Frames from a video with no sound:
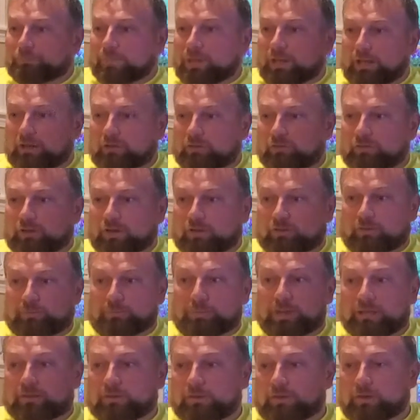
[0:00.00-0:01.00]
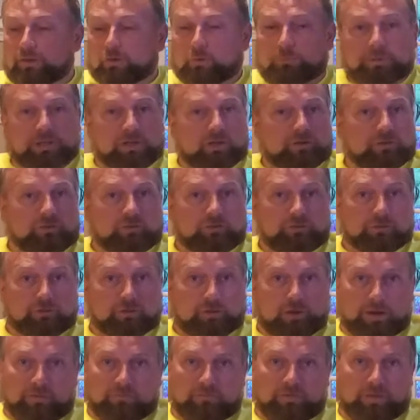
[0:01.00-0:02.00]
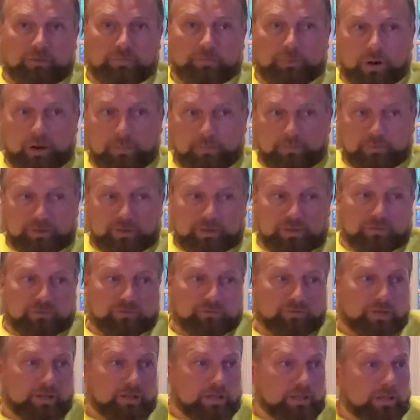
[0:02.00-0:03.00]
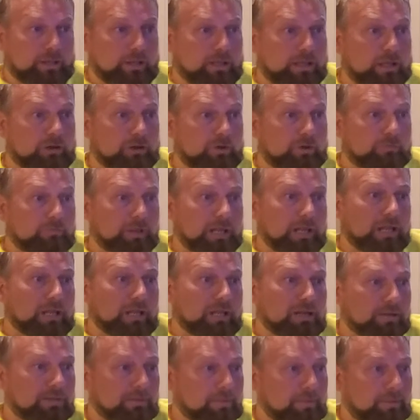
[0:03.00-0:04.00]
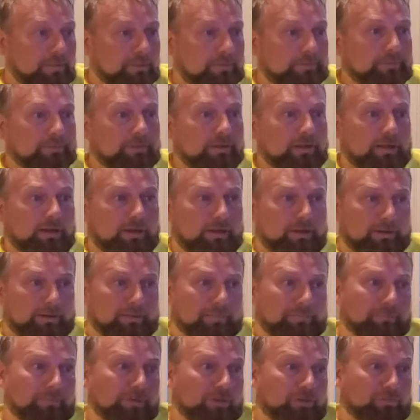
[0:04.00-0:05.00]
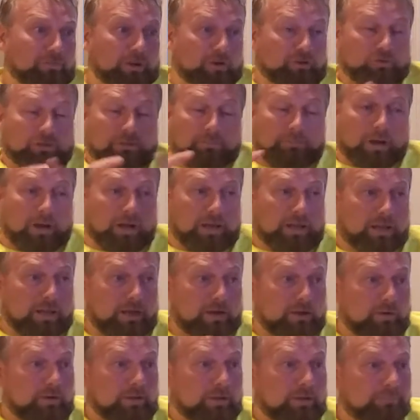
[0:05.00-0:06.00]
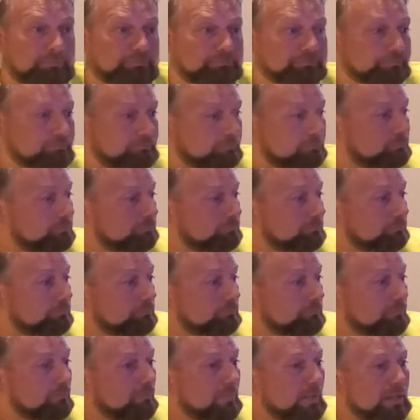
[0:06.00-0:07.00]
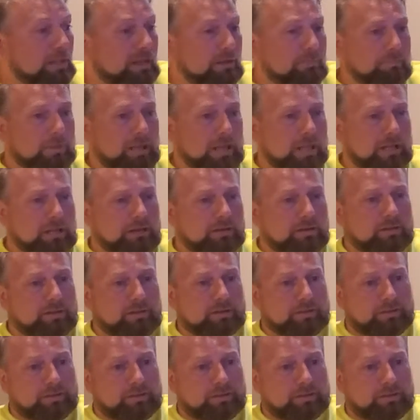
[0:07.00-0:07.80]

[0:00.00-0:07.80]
It's a big deal because there's a lot of other properties here in Maine, especially my area in Maine.